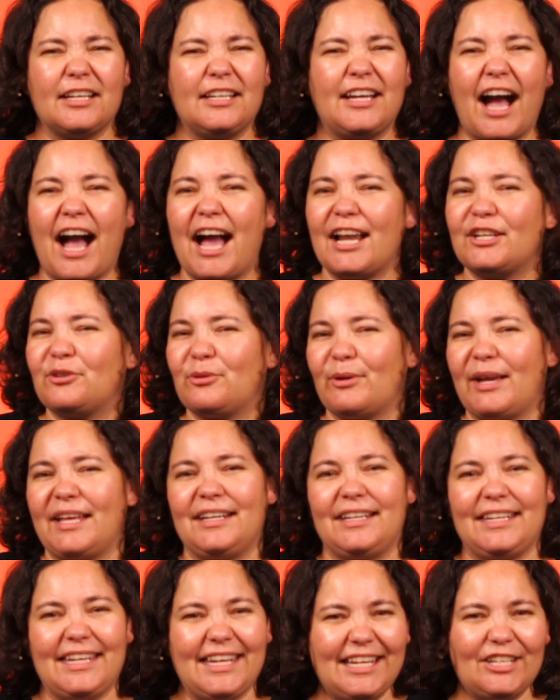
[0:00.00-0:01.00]
God
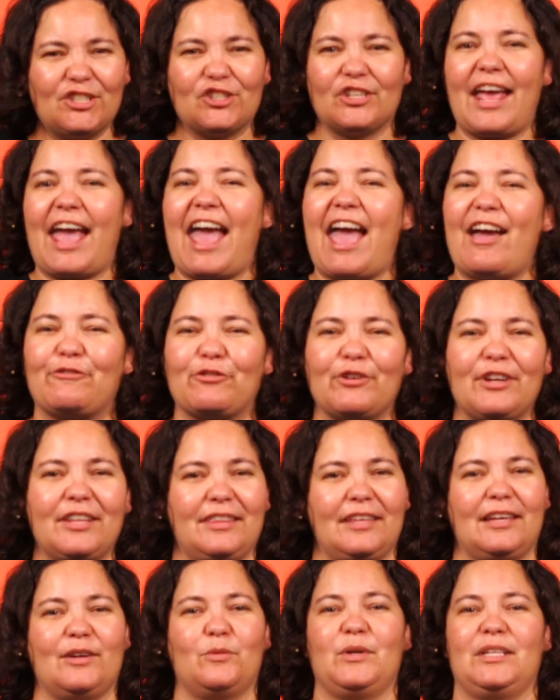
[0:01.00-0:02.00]
created each and
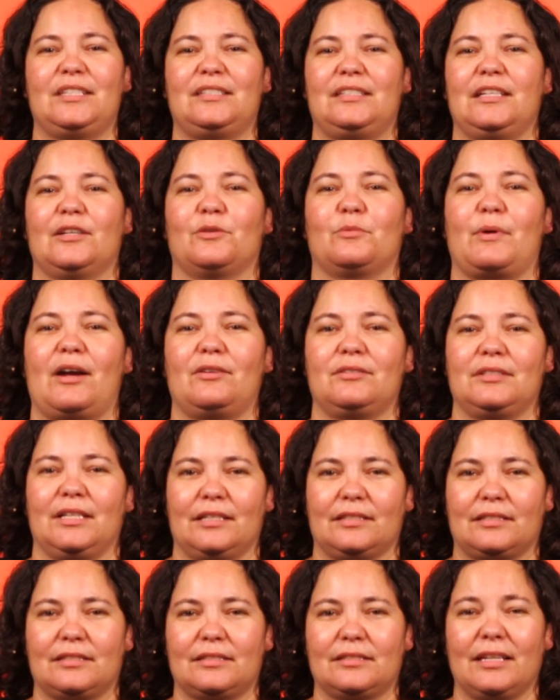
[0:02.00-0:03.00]
everything we see around
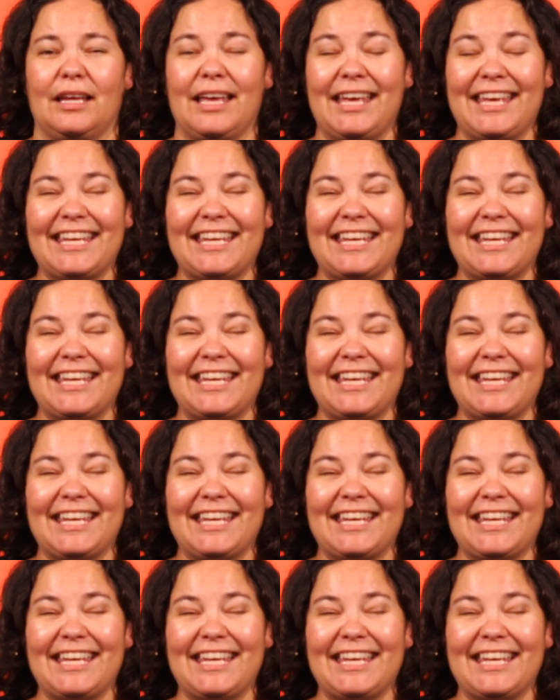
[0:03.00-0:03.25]
us.